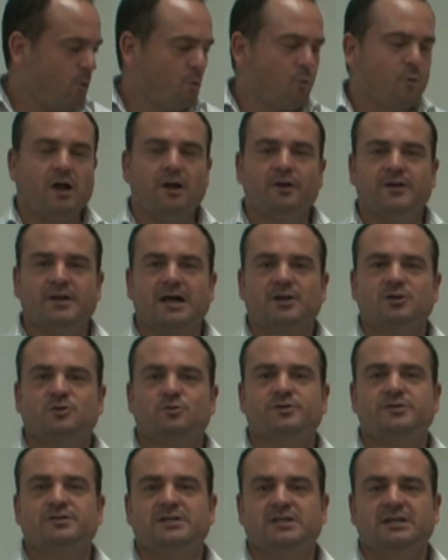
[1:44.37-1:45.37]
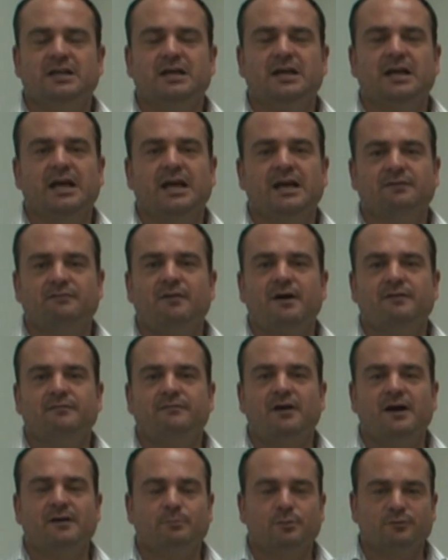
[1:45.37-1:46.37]
well the actual
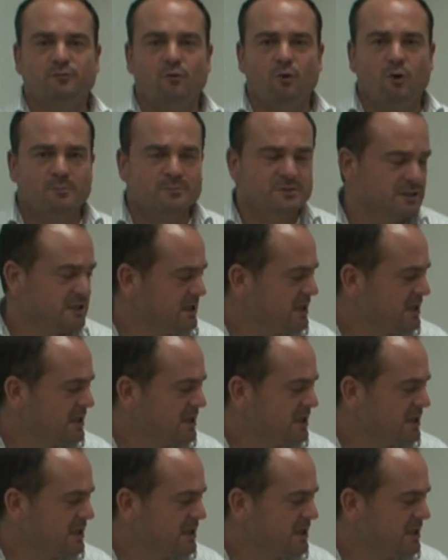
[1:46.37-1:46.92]
C855 performs.